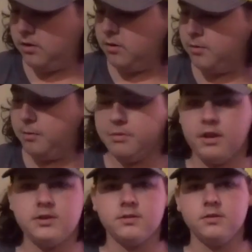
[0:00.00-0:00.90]
Up in
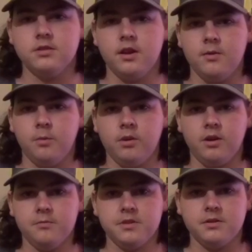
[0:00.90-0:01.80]
that tree stand, one
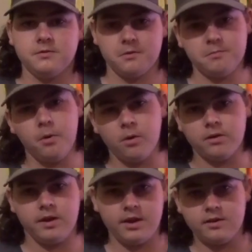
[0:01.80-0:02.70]
comes out, starts
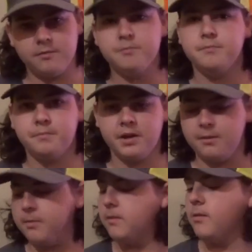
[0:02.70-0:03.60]
barking at you, pin
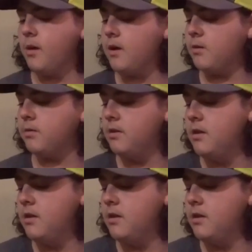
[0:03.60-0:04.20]
him to the ground.